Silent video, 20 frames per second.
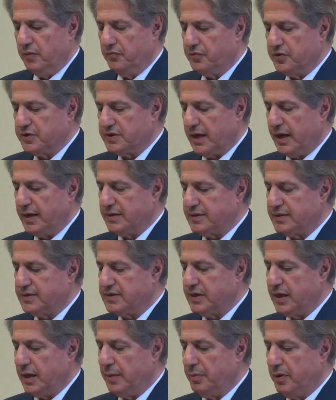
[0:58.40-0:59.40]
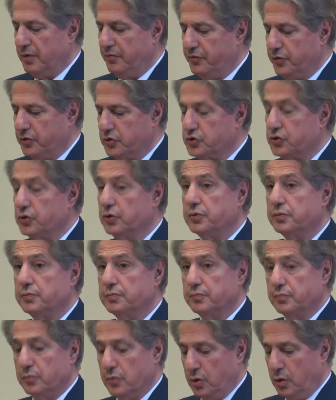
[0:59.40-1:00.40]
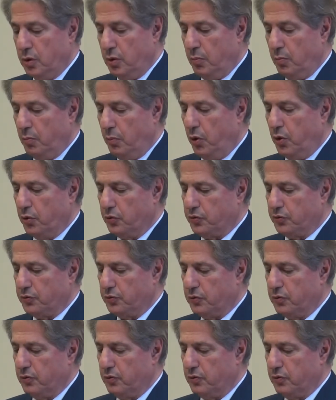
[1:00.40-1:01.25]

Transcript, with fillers: emphasize a stable future, both